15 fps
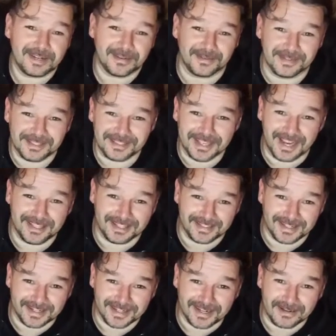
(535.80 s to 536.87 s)
going to stand in
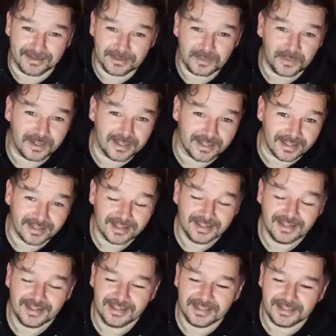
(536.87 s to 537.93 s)
that character's way.
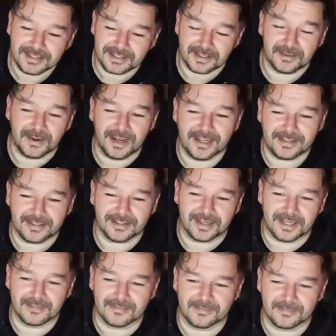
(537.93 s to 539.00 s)
So I had to kind
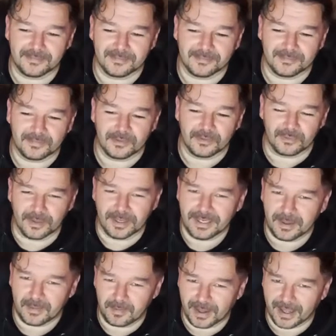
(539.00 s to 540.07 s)
of reel
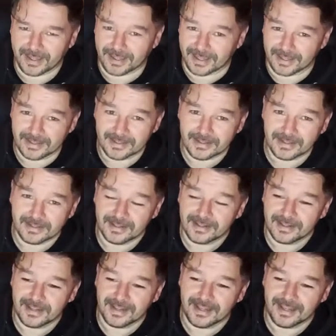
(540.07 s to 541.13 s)
it back in,
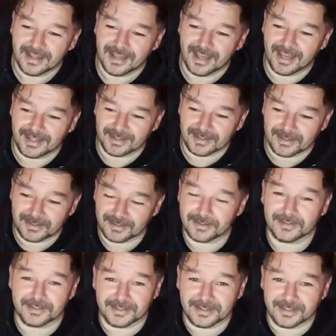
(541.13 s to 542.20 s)
and good
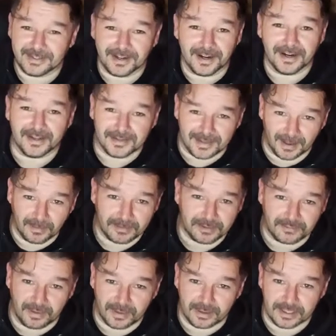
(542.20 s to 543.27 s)
God, that was a
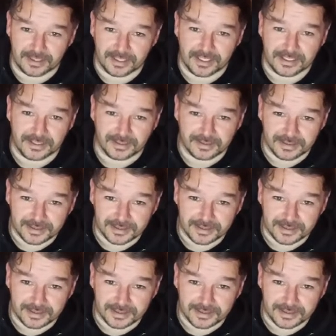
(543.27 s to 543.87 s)
writer's lesson because